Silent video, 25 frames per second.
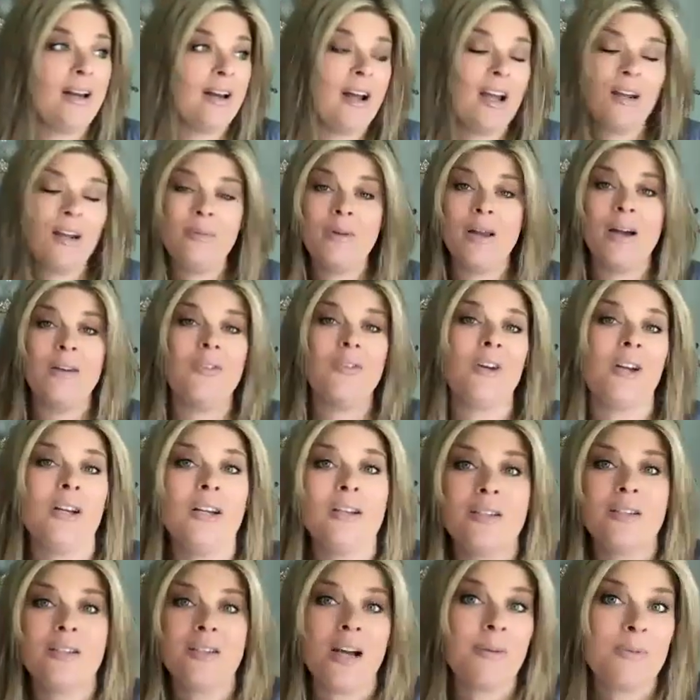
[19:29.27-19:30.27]
and I am never
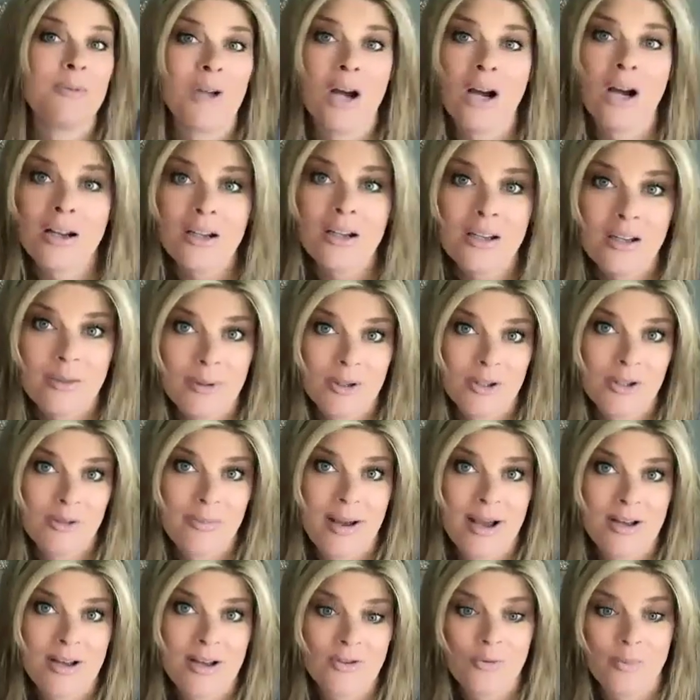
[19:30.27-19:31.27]
going to stop talking about
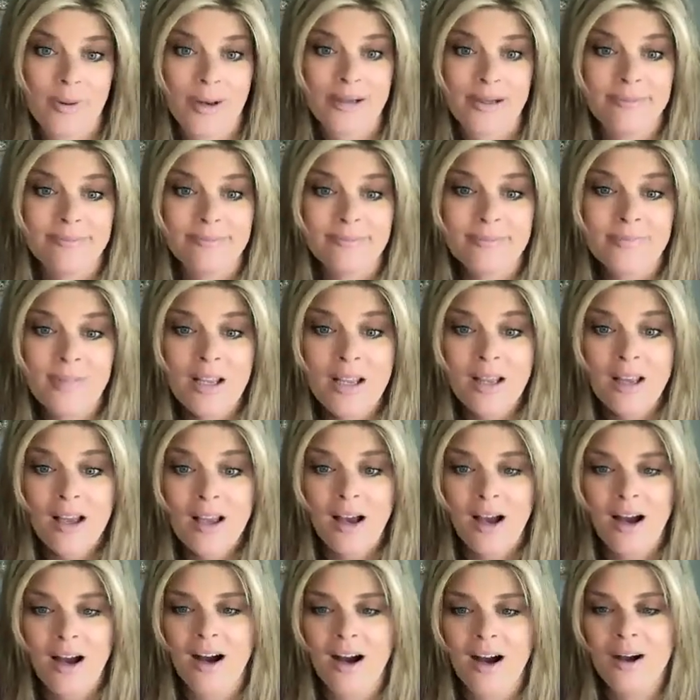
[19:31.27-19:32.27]
the mastermind
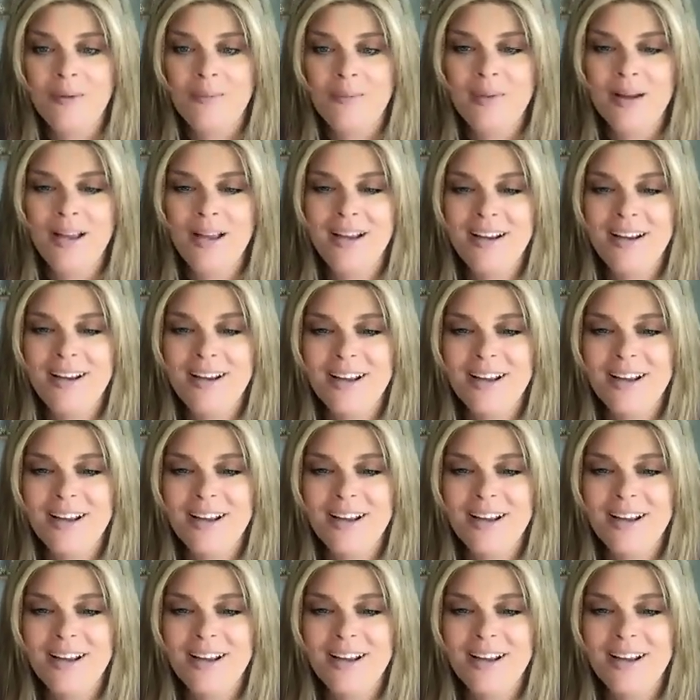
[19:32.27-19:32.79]
um,